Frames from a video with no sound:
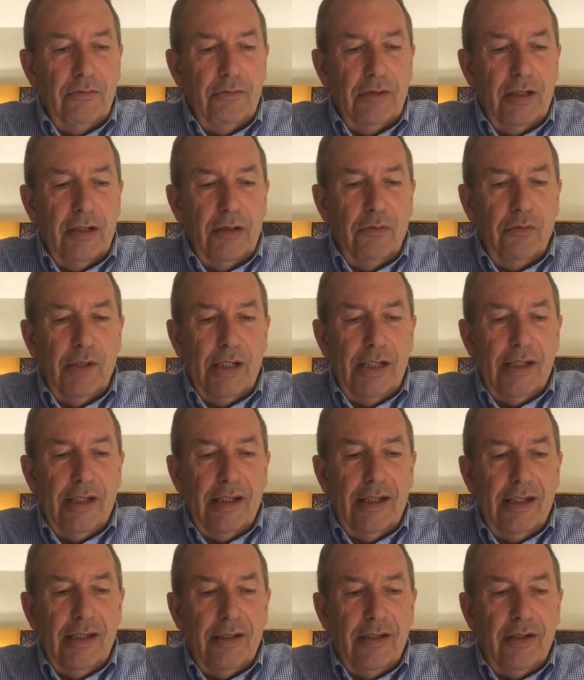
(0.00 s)
Once
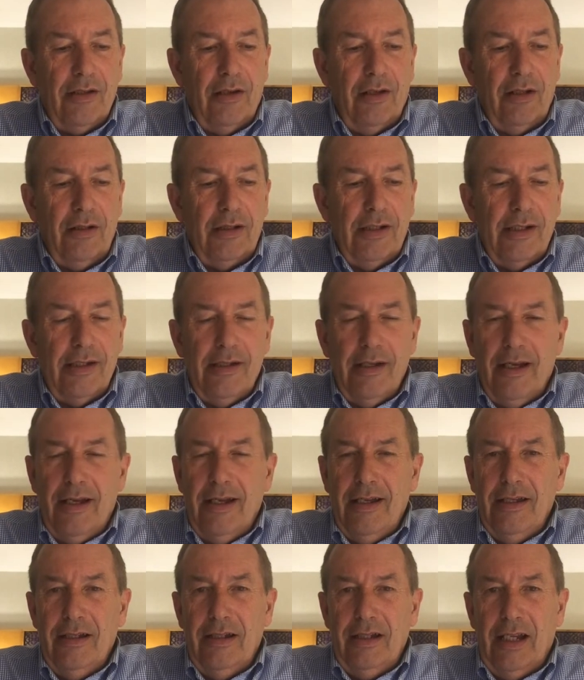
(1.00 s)
the install is
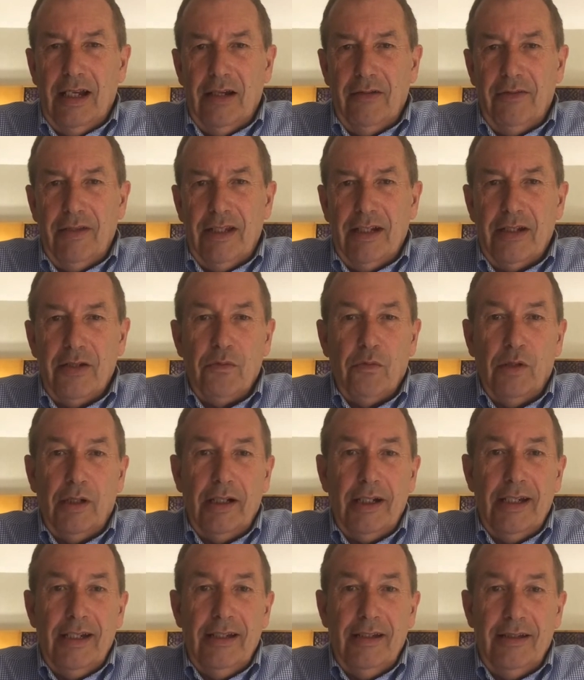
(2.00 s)
done and everything is
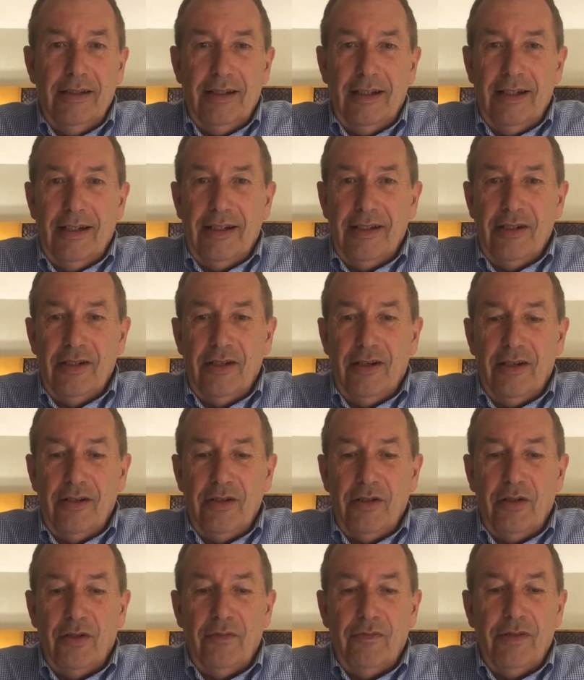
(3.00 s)
working, they can start
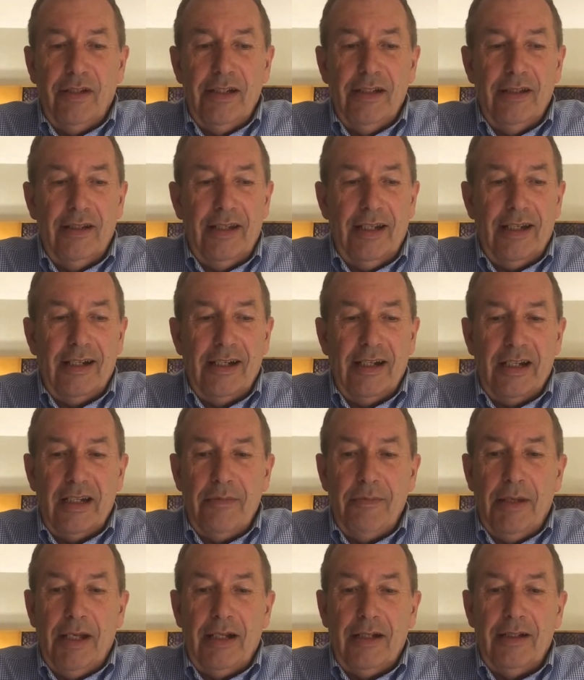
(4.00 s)
surfing. They can
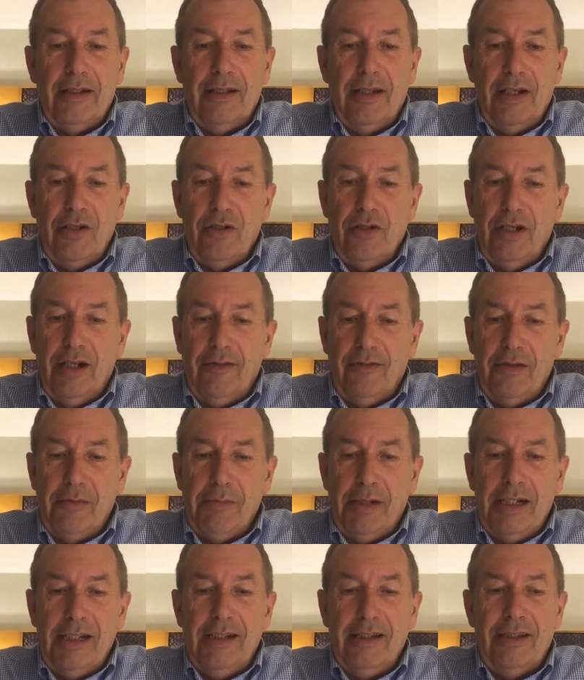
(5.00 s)
expect they should have the
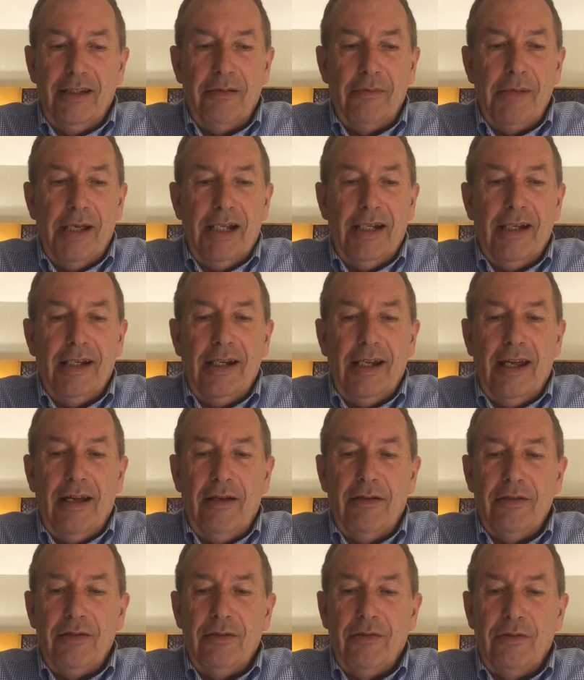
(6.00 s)
money in their bank
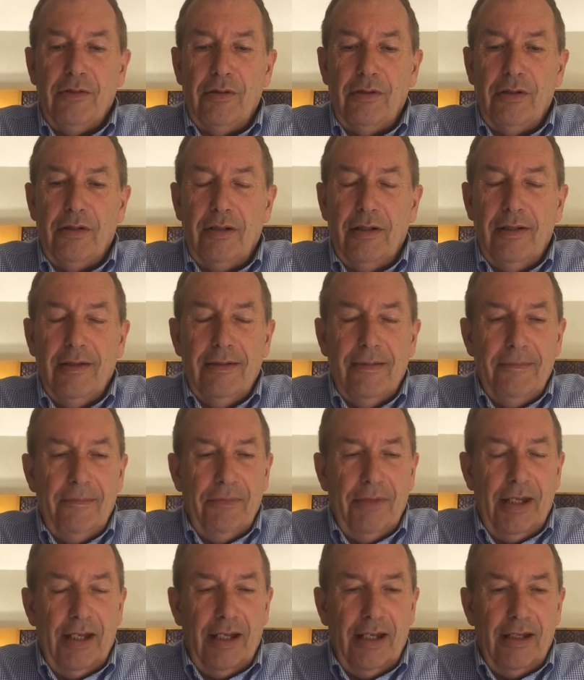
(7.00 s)
account or
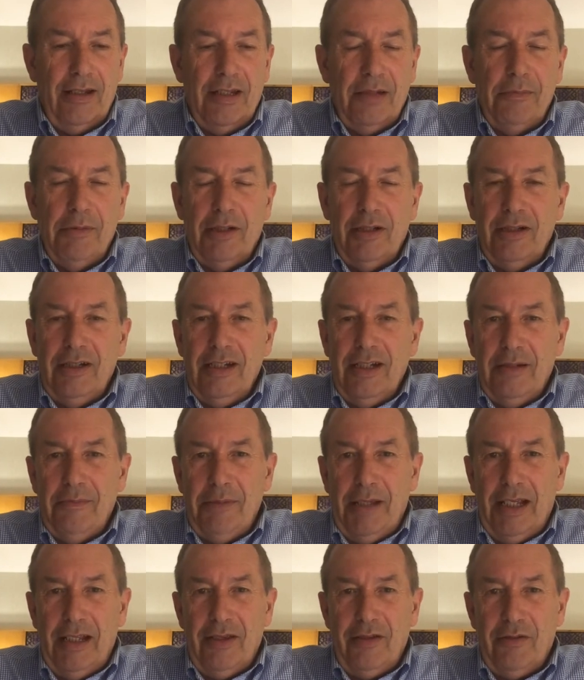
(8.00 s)
the ability to
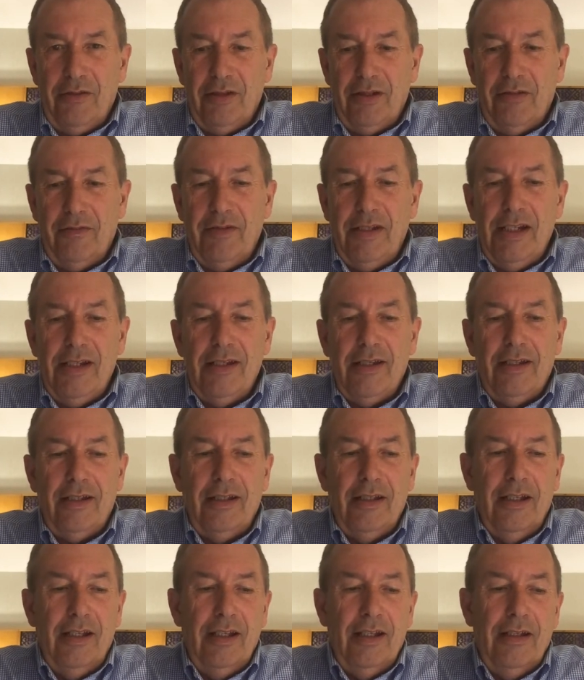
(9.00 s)
pay through their Visa